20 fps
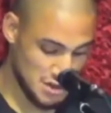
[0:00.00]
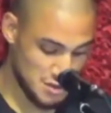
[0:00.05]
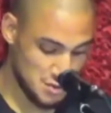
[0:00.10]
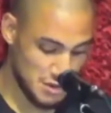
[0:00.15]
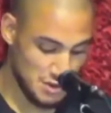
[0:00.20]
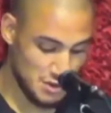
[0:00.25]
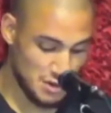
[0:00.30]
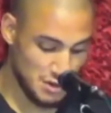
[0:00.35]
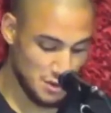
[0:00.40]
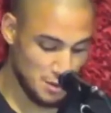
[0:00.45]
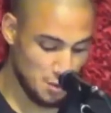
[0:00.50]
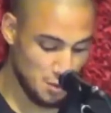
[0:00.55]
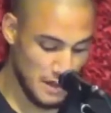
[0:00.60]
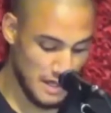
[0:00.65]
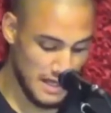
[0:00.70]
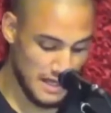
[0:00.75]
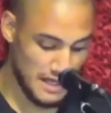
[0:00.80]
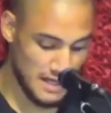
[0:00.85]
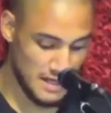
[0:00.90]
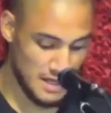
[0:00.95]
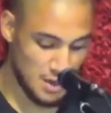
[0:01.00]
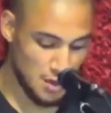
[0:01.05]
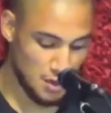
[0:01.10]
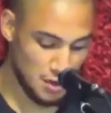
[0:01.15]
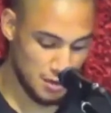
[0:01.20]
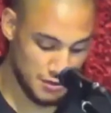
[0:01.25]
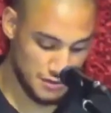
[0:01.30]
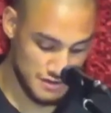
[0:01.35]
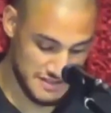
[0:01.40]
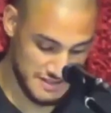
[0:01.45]
not aware or
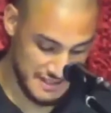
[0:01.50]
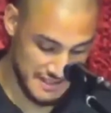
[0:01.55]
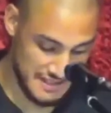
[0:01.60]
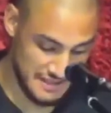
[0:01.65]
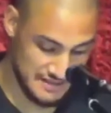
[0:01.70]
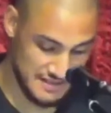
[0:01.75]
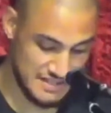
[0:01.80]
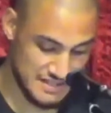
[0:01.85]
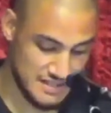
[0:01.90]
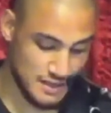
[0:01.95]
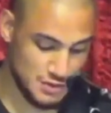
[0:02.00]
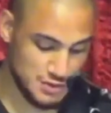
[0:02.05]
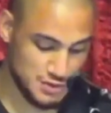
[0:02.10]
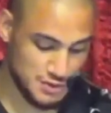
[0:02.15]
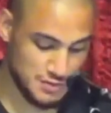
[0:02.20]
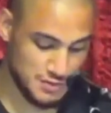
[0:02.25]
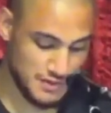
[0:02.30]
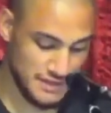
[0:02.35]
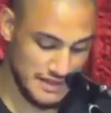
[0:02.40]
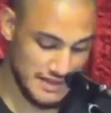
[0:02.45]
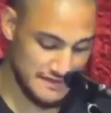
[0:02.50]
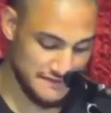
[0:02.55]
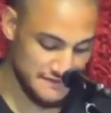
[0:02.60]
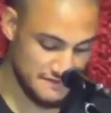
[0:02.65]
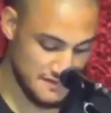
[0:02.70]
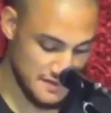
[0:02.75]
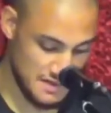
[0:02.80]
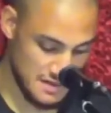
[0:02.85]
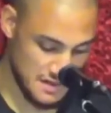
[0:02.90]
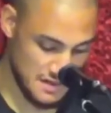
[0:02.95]
critique this cultural belief,
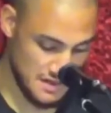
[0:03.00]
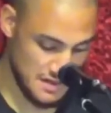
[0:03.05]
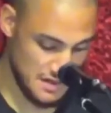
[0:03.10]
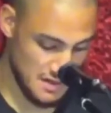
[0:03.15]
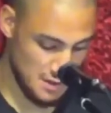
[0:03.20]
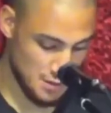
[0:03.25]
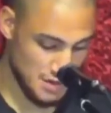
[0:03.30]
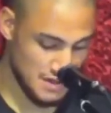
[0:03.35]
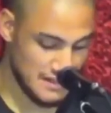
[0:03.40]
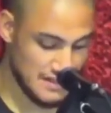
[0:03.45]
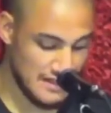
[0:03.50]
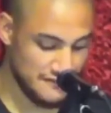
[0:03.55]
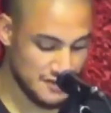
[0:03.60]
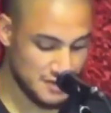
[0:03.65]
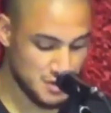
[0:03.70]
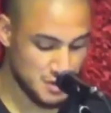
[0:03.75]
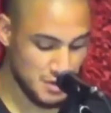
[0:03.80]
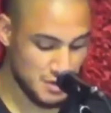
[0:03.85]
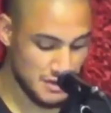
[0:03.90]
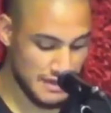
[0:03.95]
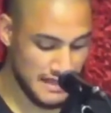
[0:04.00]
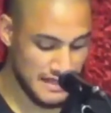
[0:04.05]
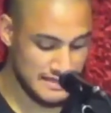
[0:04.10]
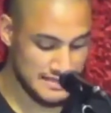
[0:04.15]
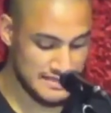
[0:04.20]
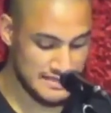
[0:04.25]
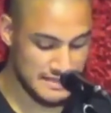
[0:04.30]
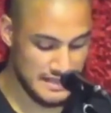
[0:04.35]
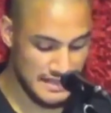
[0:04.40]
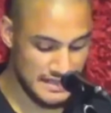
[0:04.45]
we can never truly
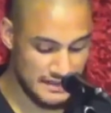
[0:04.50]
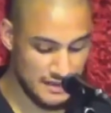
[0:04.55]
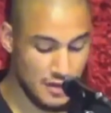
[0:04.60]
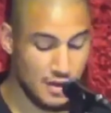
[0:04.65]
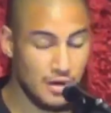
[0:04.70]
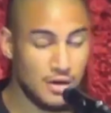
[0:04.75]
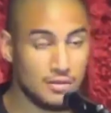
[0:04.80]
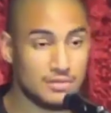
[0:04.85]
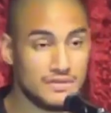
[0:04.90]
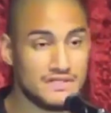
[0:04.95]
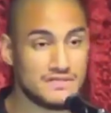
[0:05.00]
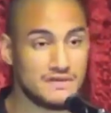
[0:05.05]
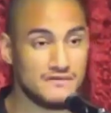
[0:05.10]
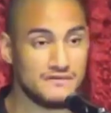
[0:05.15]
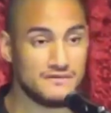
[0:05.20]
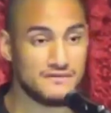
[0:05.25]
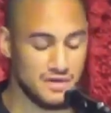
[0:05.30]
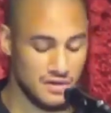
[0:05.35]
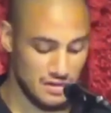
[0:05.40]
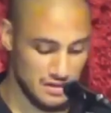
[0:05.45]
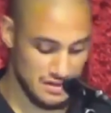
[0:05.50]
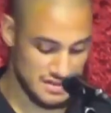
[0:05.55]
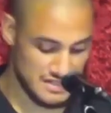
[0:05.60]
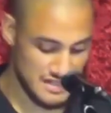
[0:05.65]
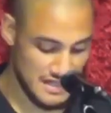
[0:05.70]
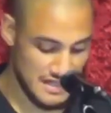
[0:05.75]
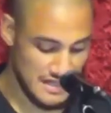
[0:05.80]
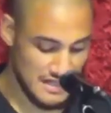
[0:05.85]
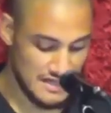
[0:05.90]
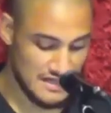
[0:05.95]
understand the wholeness of God's
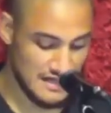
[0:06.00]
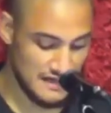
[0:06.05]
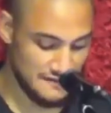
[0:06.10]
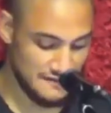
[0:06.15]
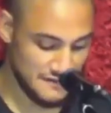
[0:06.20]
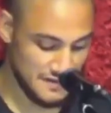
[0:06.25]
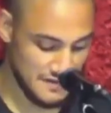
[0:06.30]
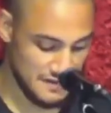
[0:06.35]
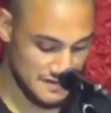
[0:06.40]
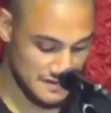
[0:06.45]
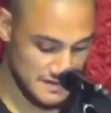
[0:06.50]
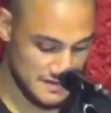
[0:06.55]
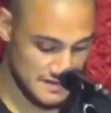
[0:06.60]
covenant.